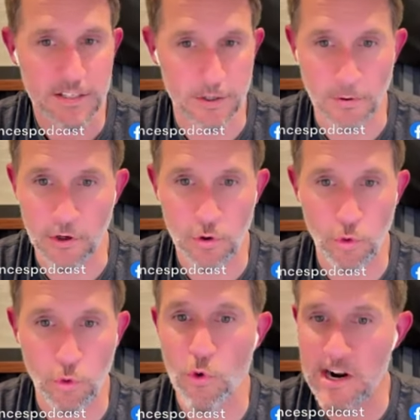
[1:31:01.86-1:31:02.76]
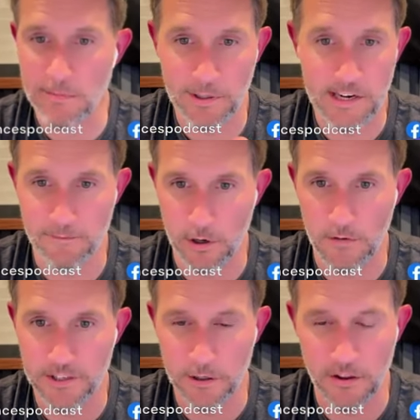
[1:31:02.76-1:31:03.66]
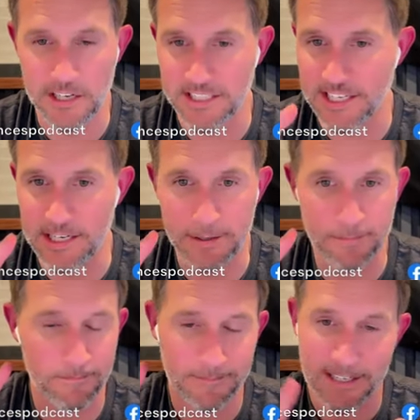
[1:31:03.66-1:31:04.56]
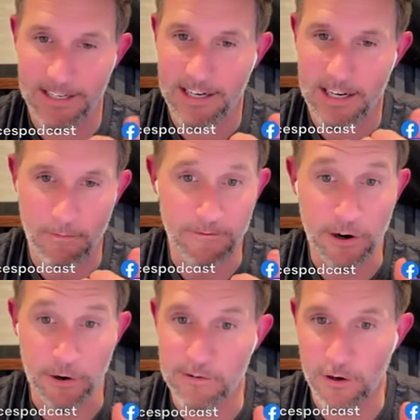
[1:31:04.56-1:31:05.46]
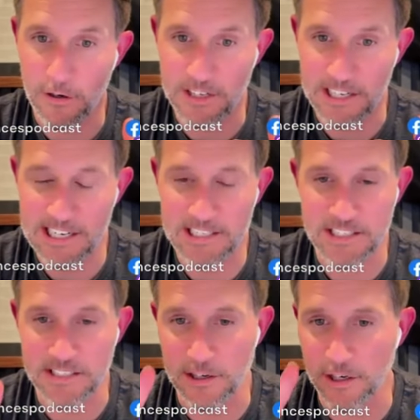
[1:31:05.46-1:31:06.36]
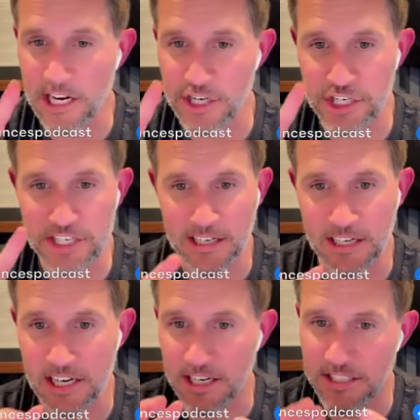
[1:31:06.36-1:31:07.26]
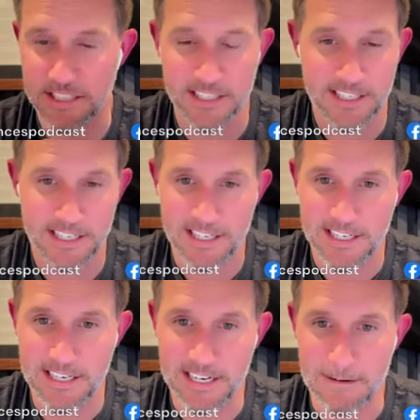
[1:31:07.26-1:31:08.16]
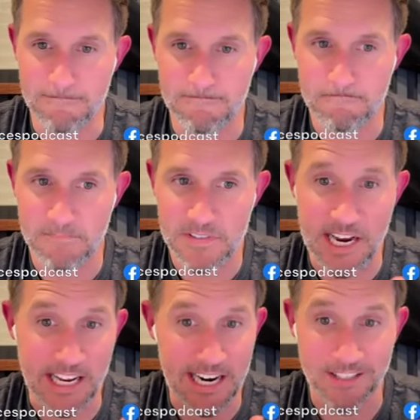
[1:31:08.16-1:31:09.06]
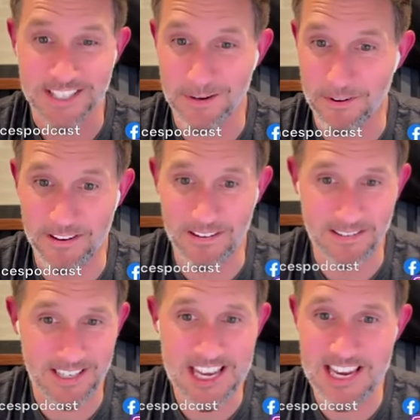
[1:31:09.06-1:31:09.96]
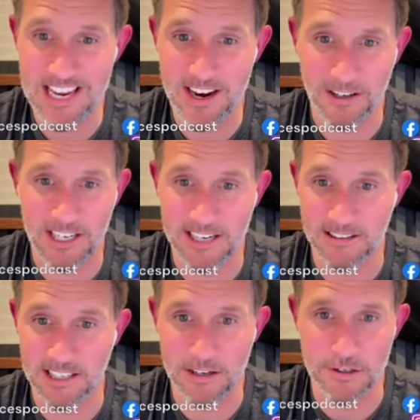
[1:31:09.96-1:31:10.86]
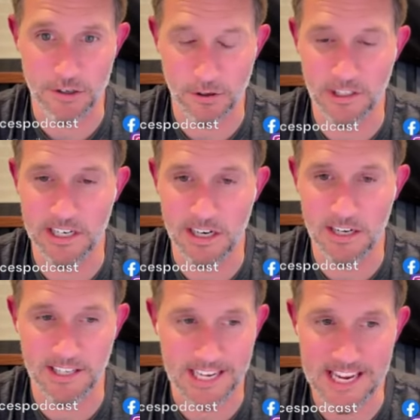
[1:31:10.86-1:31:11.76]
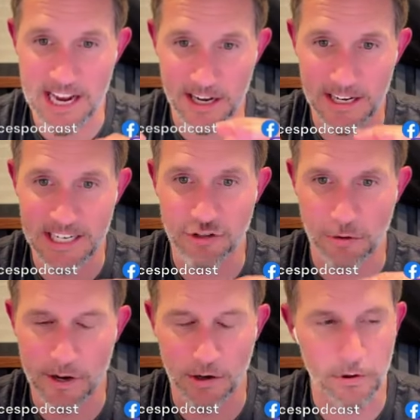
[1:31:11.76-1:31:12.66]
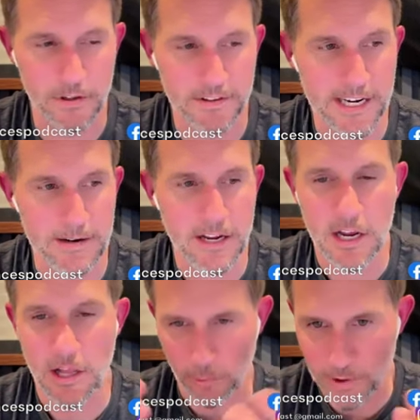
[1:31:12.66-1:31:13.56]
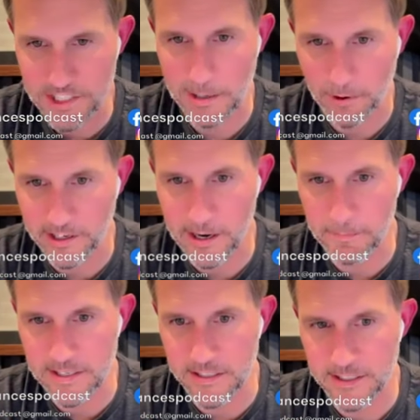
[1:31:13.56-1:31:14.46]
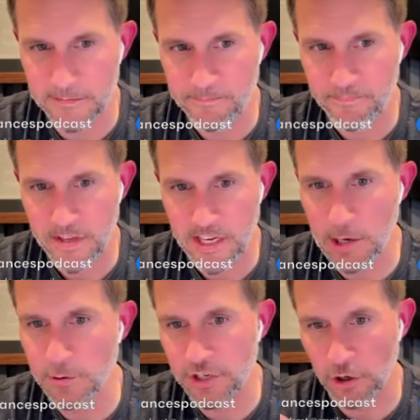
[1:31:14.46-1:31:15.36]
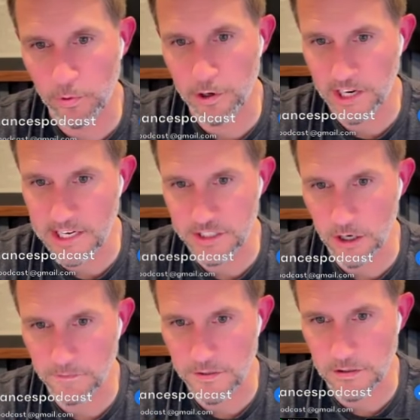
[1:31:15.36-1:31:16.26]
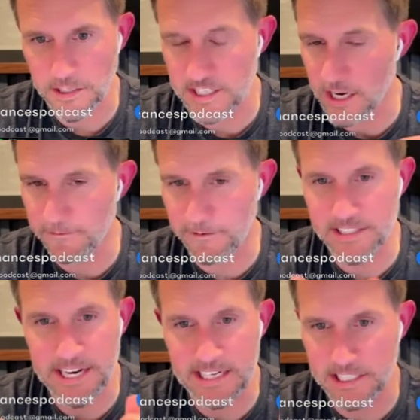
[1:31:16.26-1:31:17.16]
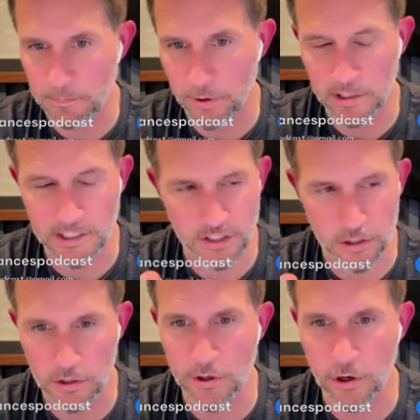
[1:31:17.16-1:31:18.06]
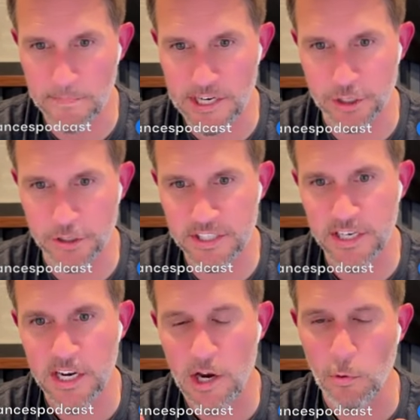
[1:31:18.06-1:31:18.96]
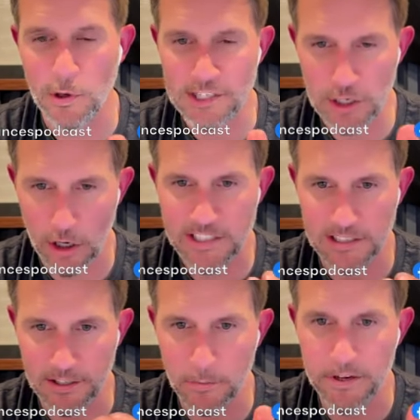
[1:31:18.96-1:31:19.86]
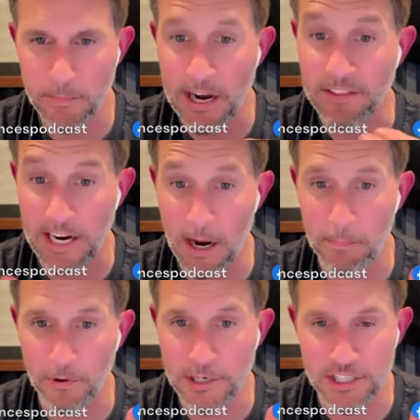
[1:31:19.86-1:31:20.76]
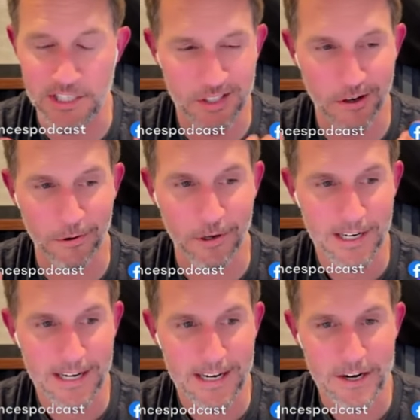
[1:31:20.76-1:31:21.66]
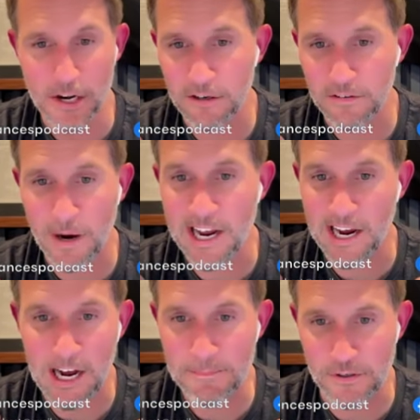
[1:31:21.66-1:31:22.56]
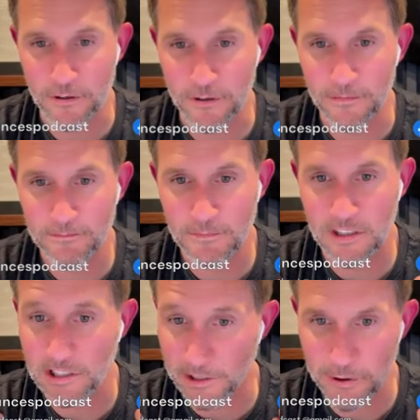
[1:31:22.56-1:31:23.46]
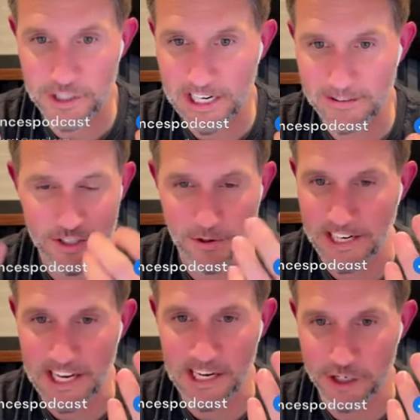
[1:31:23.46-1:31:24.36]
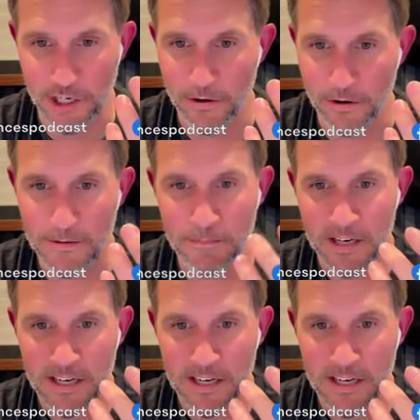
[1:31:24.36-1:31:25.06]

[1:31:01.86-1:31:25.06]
So incredibly involved in all this. He very involved in enhanced interrogation techniques, um, taking out some of the key Al Qaeda leaders early on. Like he had an instrumental role in that. The reason I bring it up is he was a career case officer. He's got a fantastic book. It's called Hard Measures, where he talks a little bit about the operation. So none of my ops are cleared yet, so I can't share them.